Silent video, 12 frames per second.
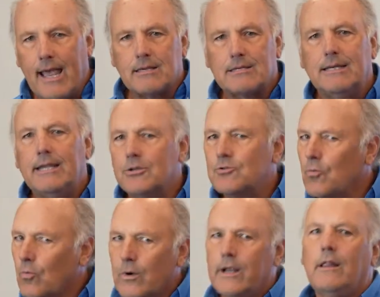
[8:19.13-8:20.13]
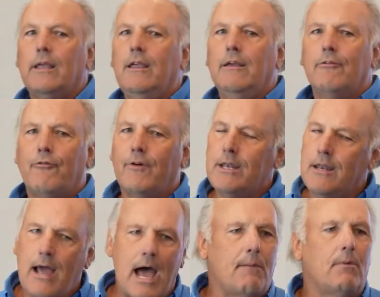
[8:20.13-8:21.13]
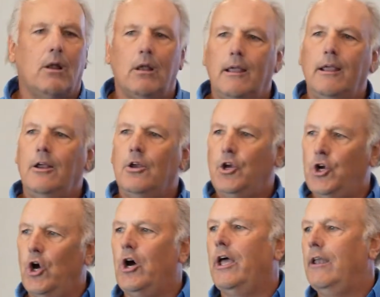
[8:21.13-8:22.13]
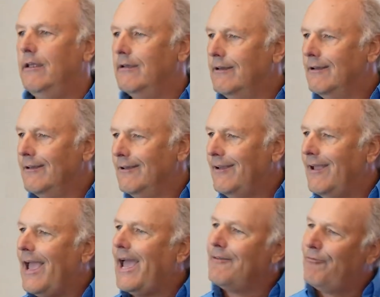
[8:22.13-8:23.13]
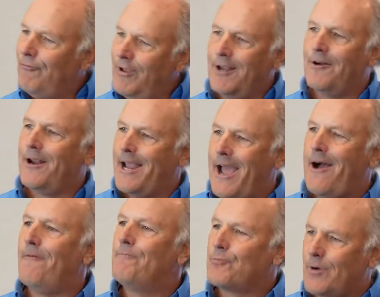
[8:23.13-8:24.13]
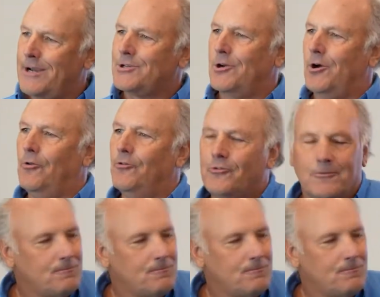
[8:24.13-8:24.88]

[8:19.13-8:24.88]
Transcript: testing is really phenomenally good at figuring out thresholds.